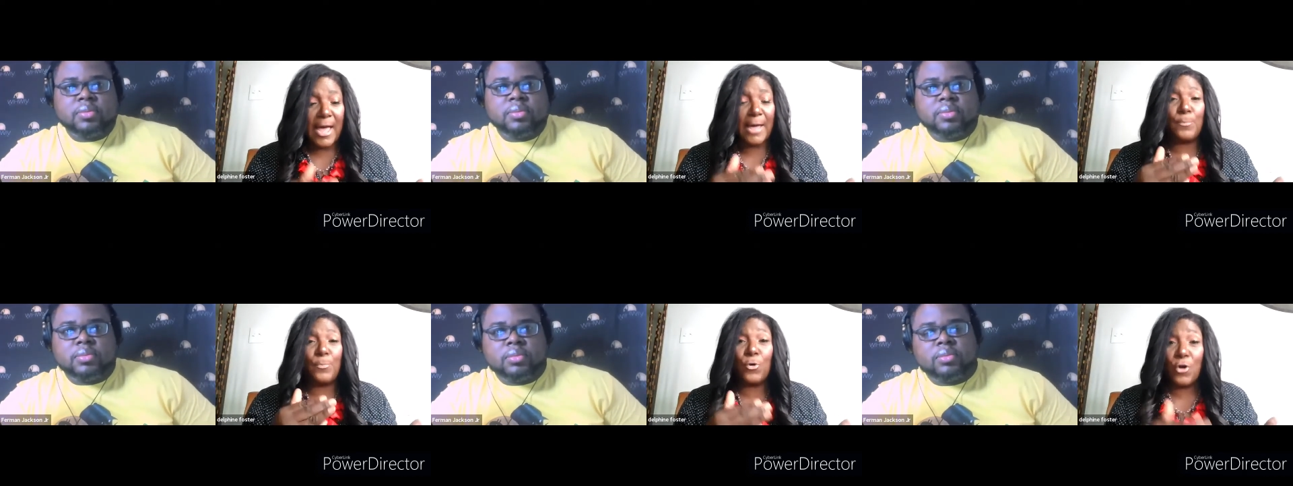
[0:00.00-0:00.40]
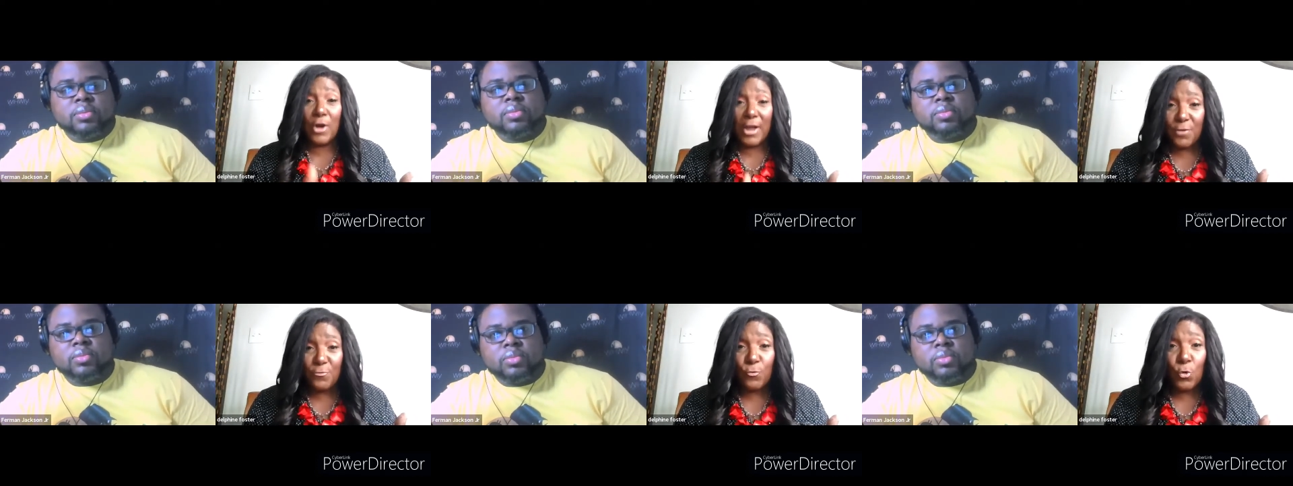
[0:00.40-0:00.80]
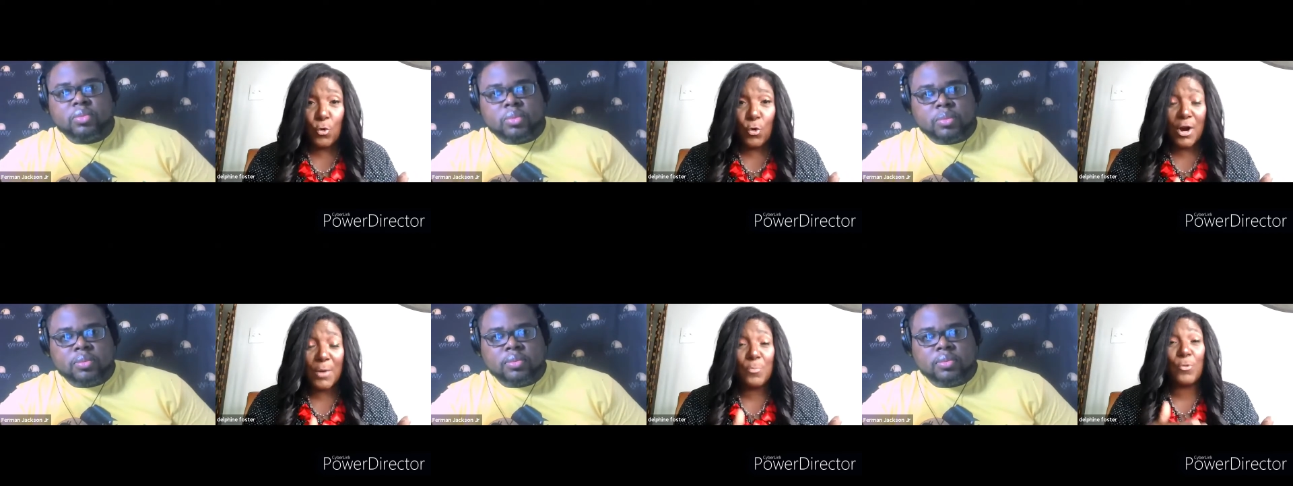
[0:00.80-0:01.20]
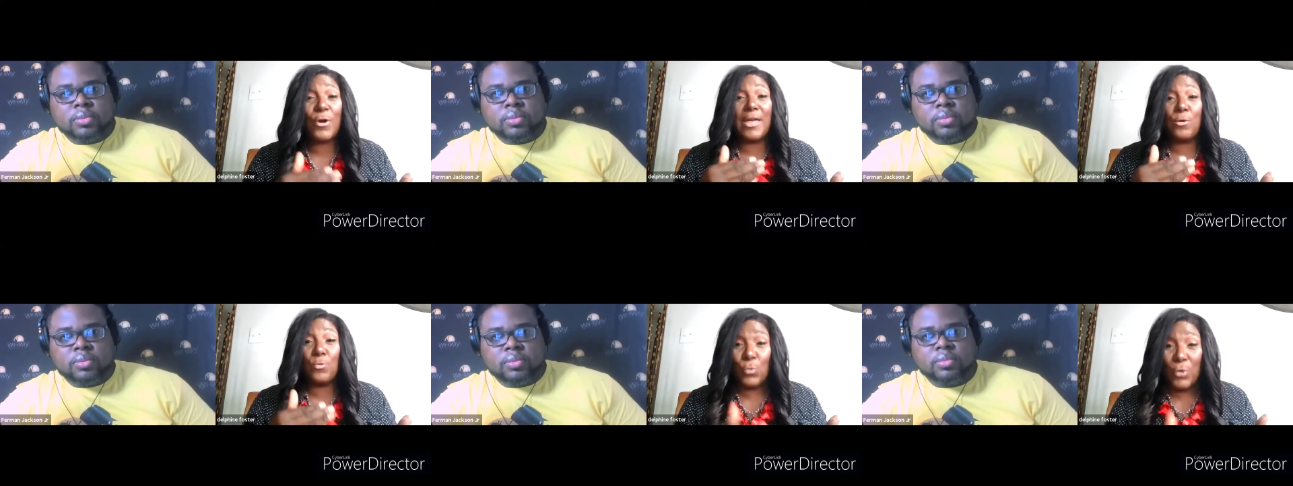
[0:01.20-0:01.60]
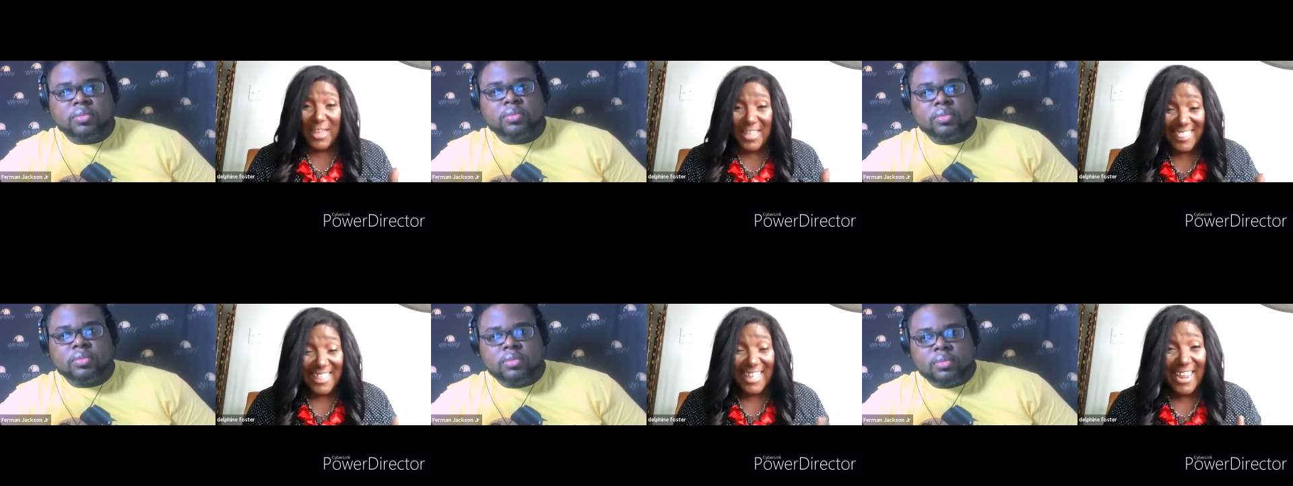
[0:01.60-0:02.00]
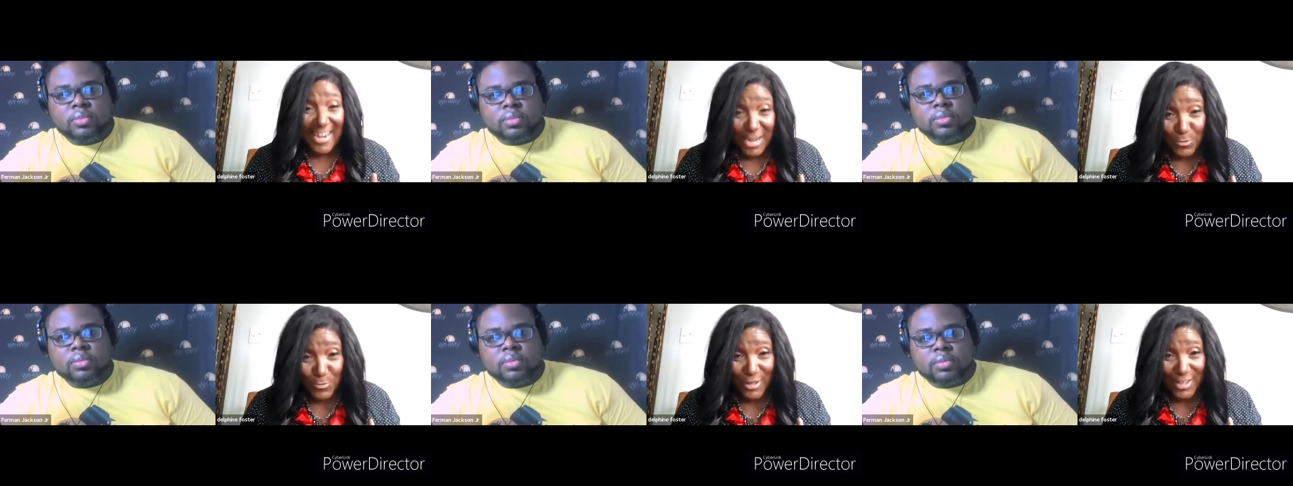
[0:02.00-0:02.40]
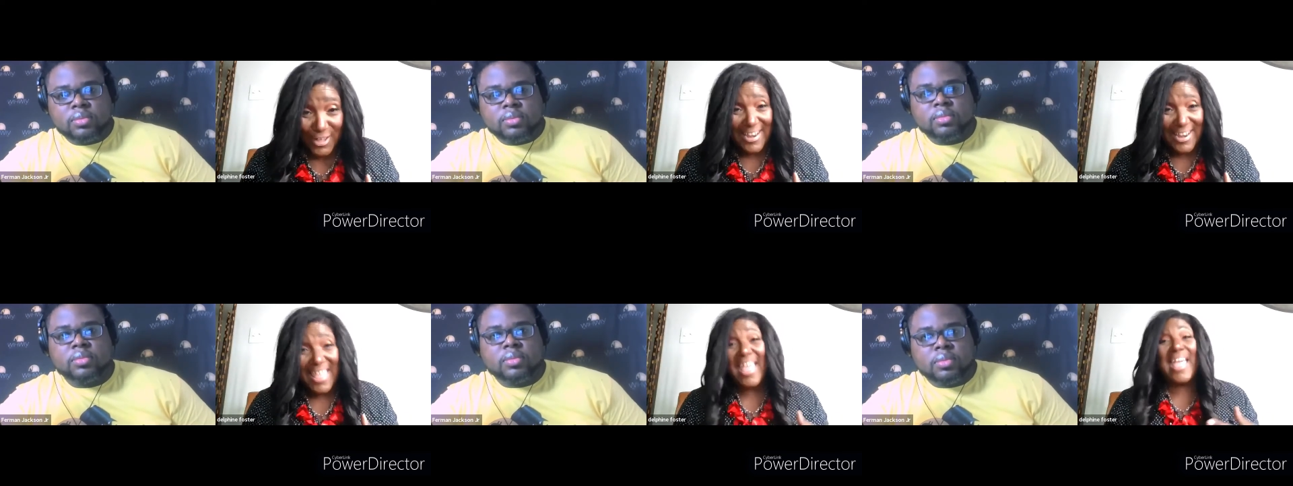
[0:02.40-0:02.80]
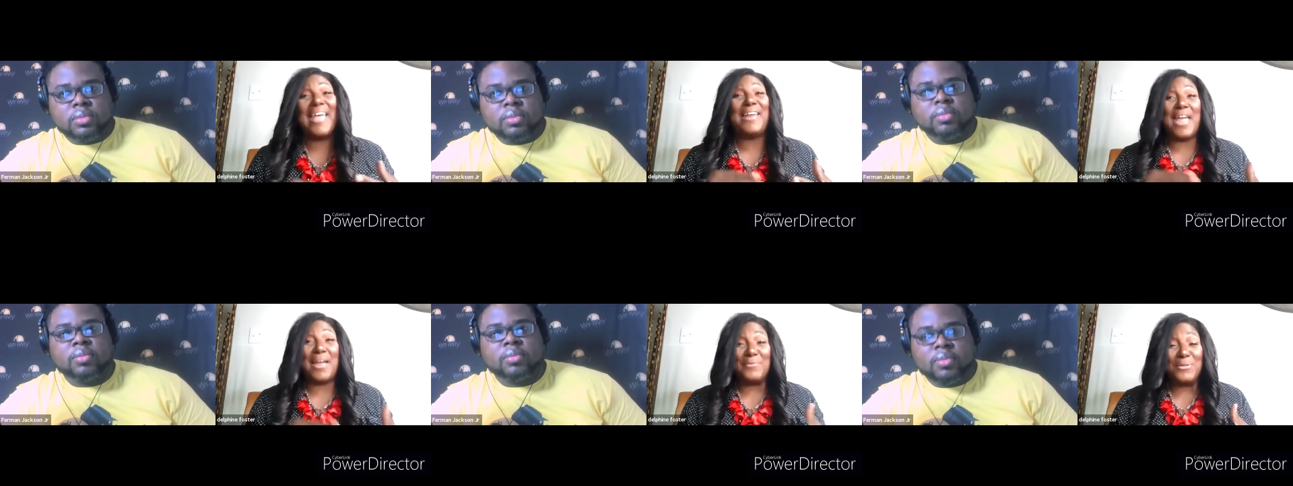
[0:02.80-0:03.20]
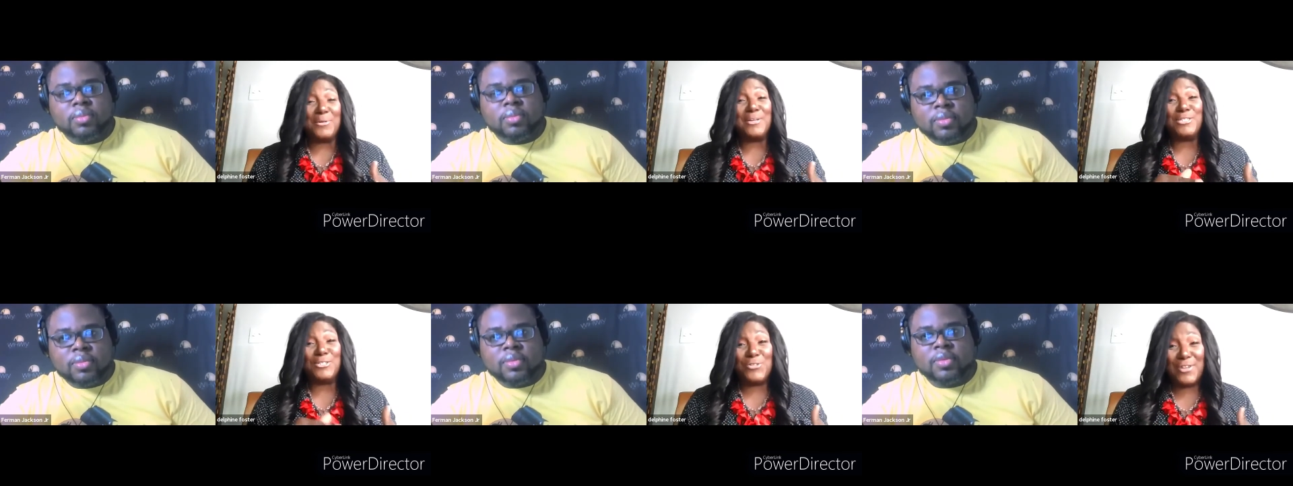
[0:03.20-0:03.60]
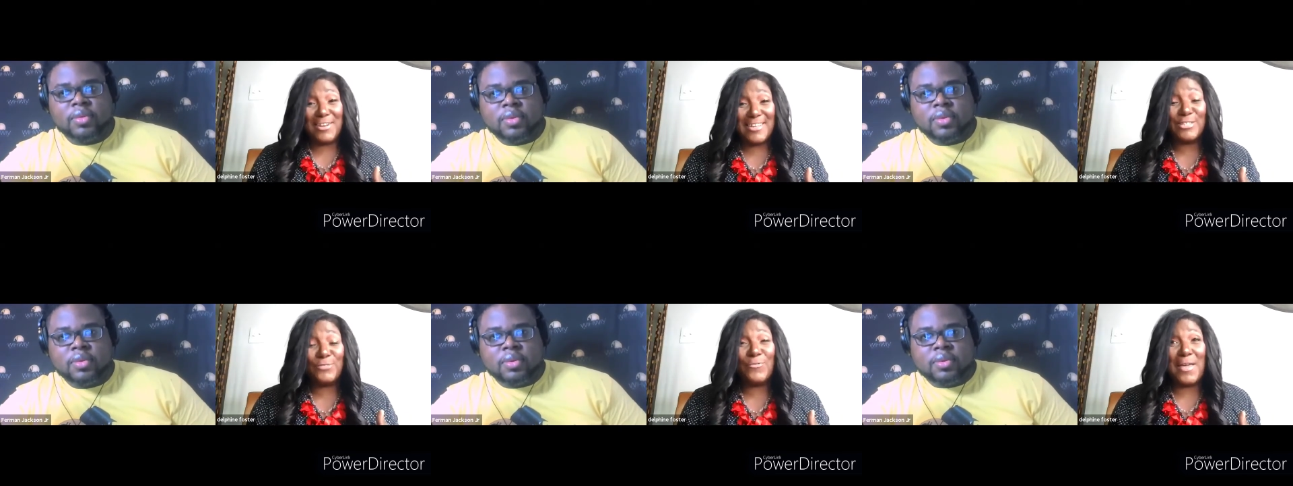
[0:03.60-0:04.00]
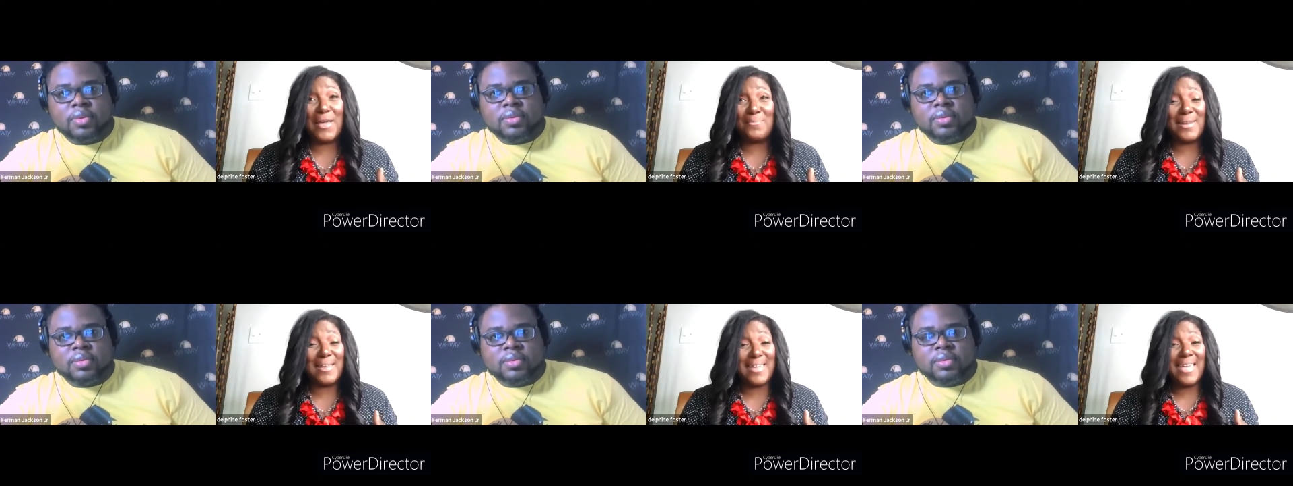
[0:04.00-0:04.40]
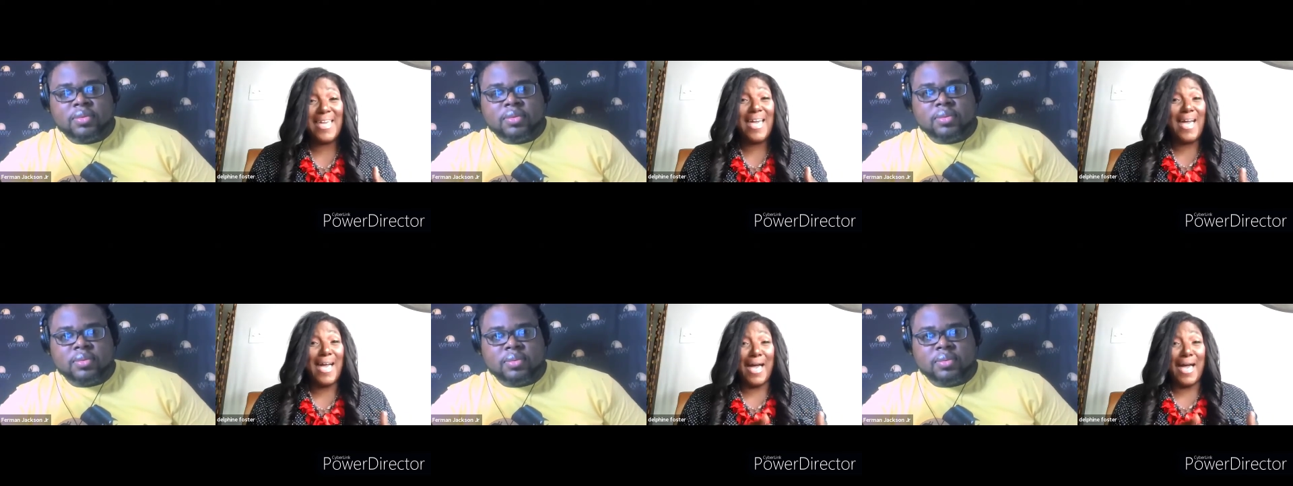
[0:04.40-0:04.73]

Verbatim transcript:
Speaker 1: I pray for, pray with anyone, and everyone is treated as family.